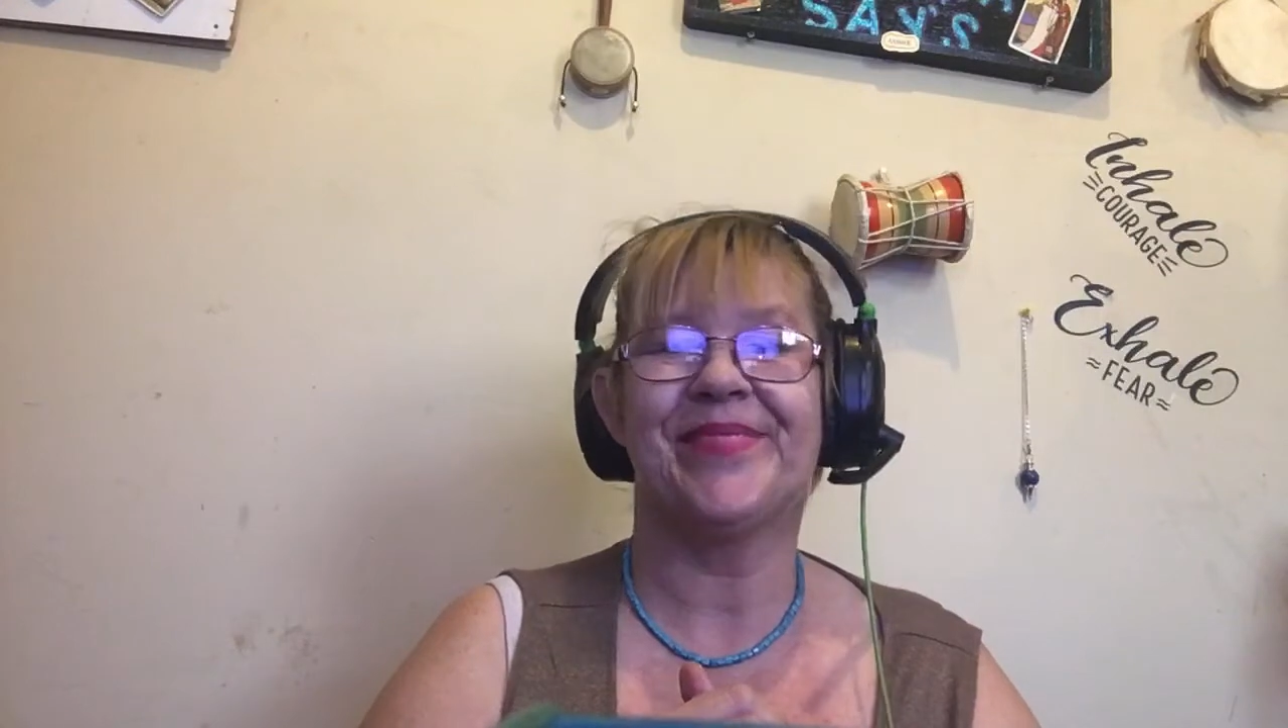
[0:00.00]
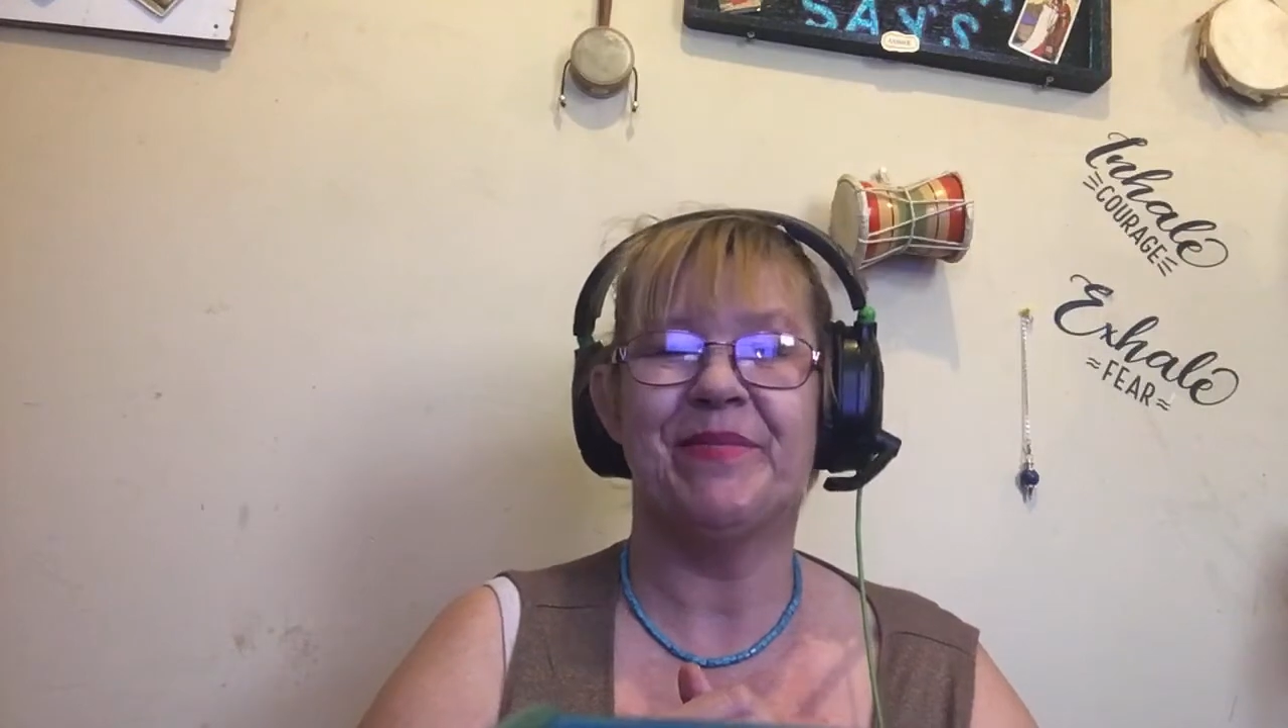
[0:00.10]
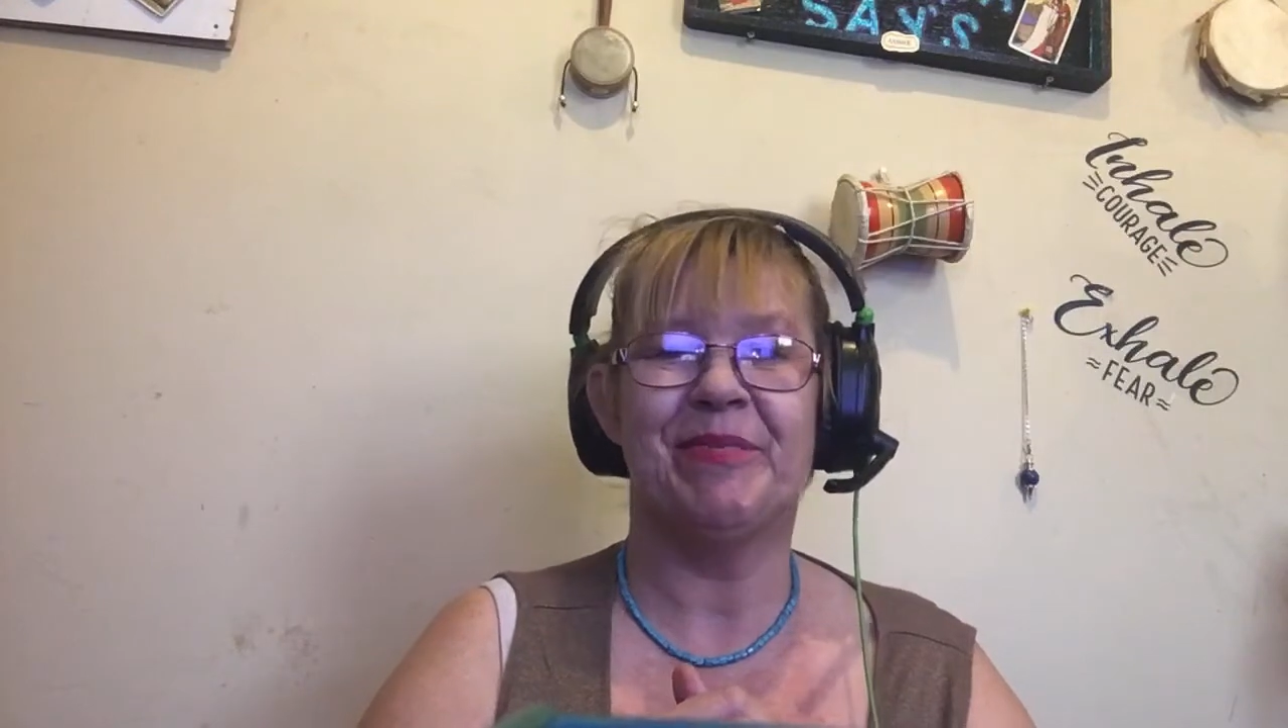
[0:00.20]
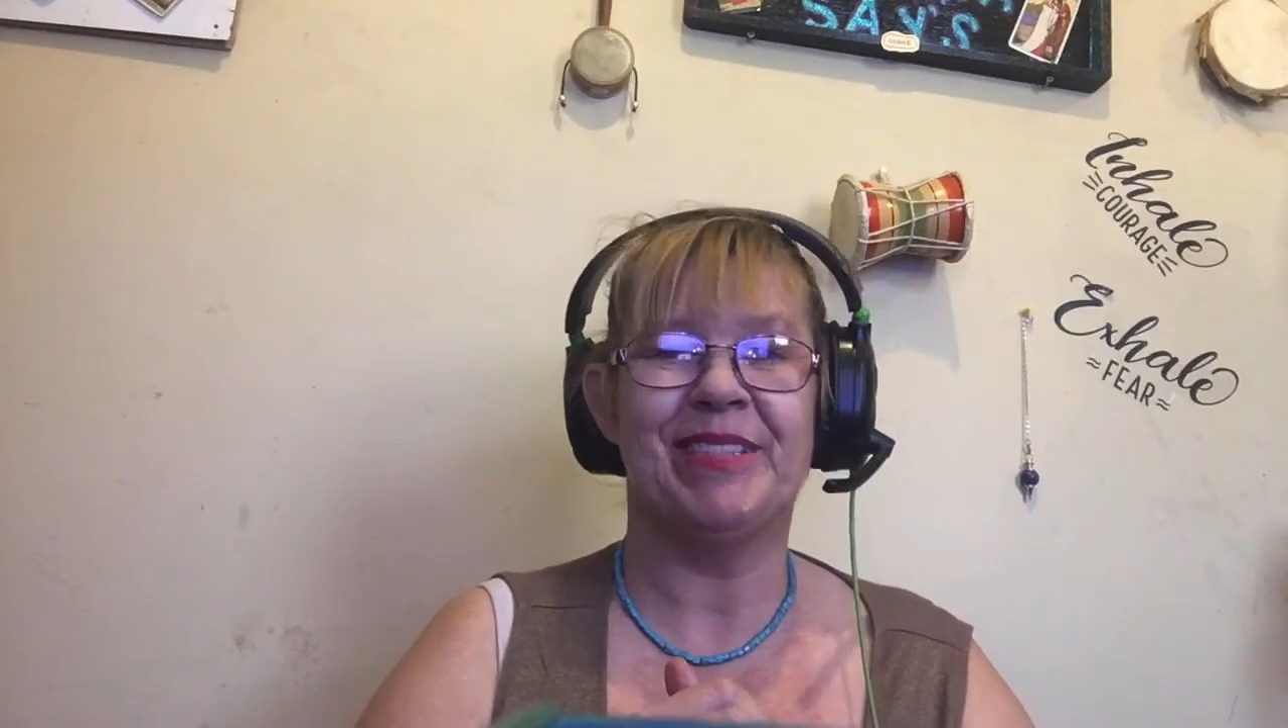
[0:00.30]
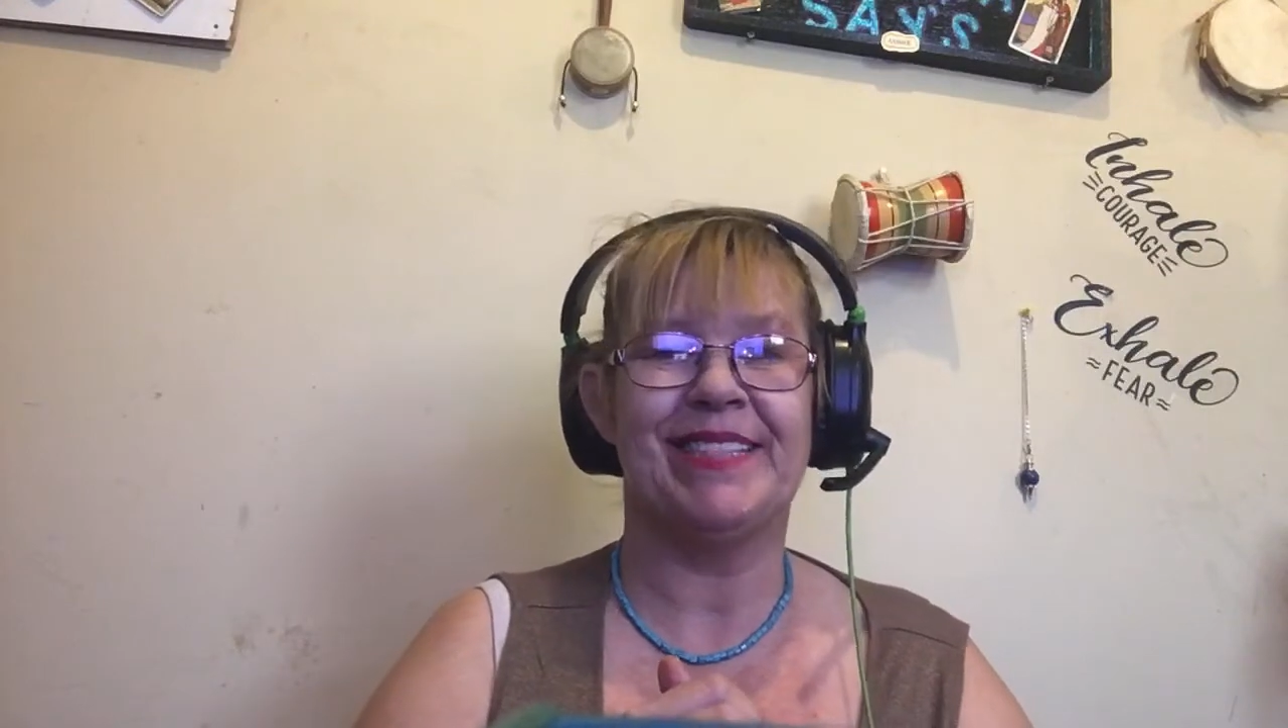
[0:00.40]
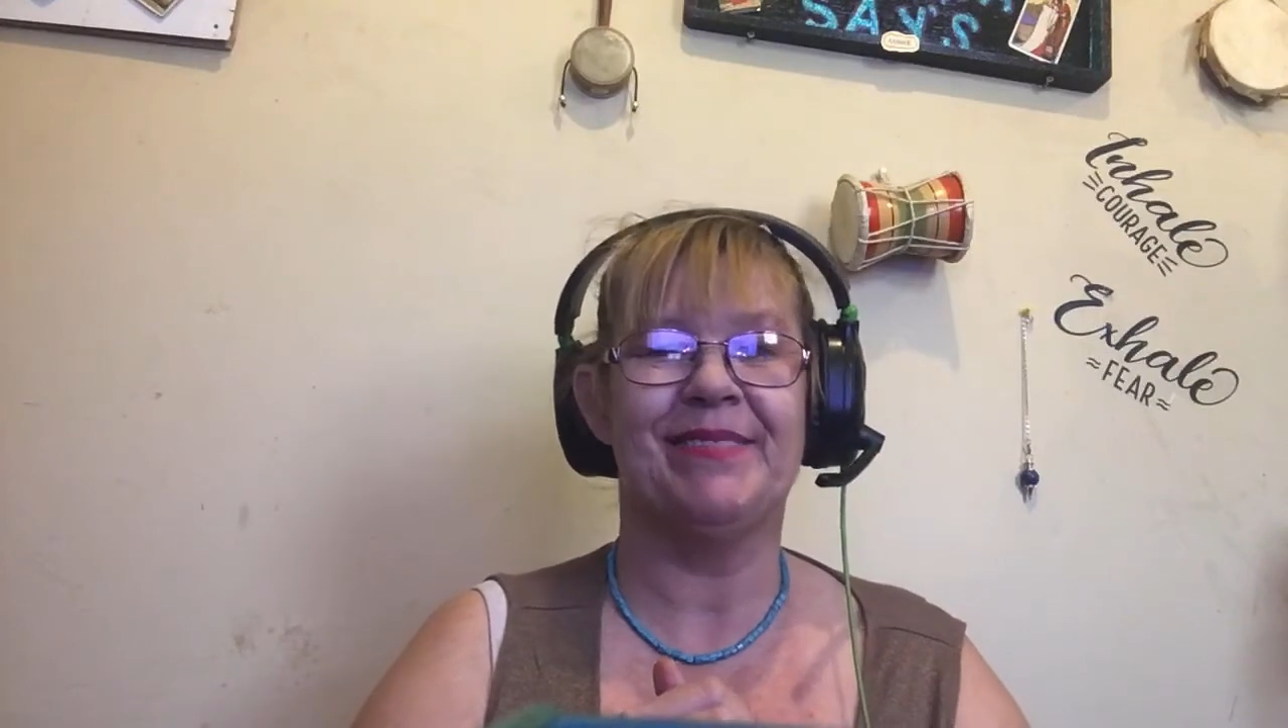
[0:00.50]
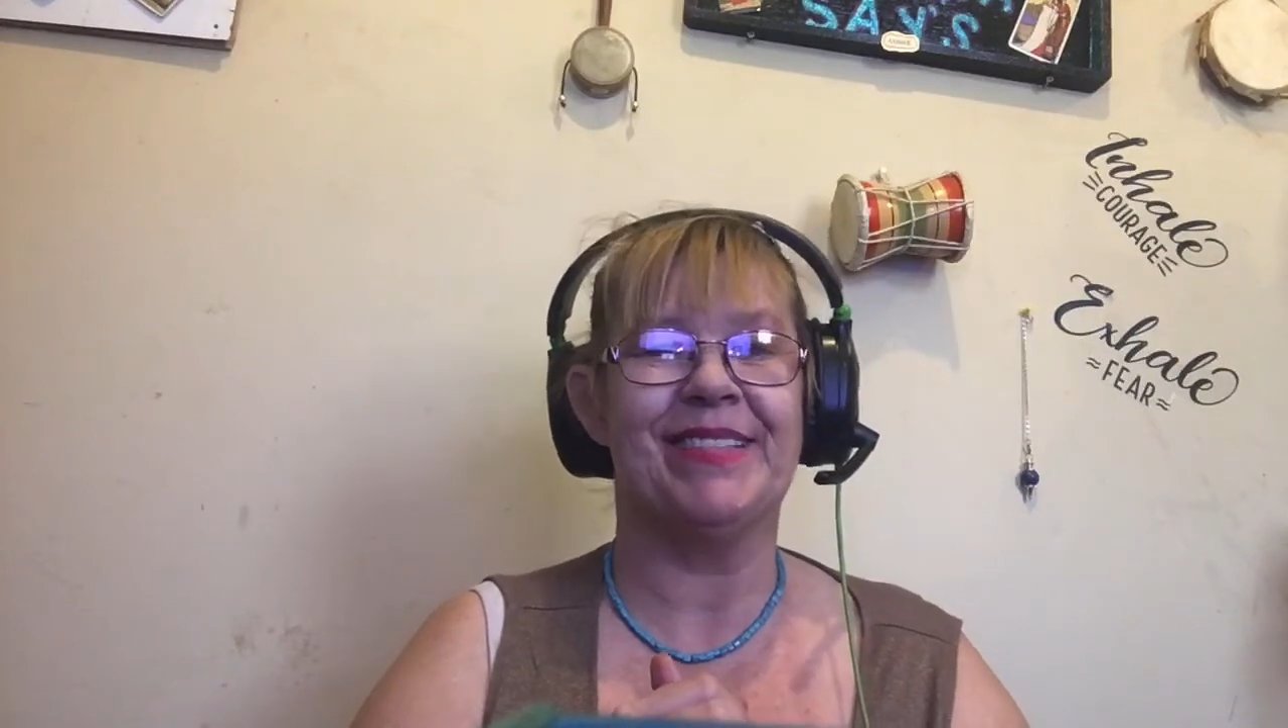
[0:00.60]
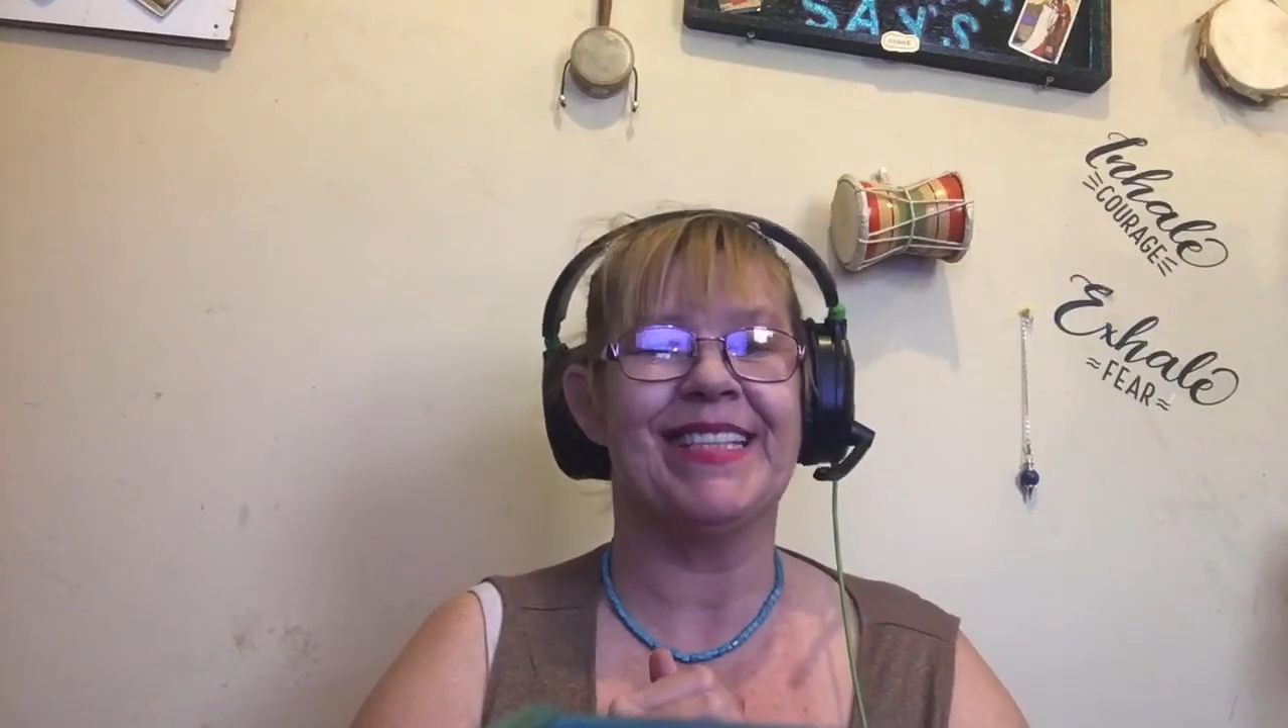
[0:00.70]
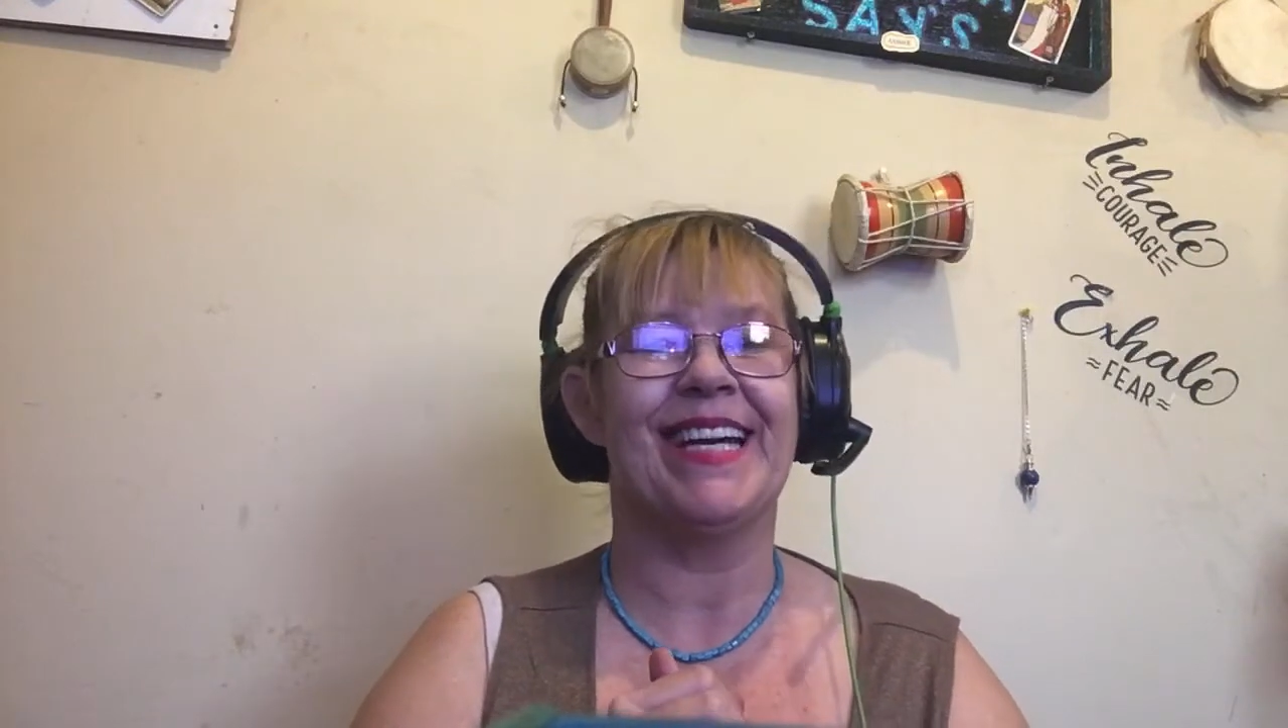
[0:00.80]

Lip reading: We'll see what the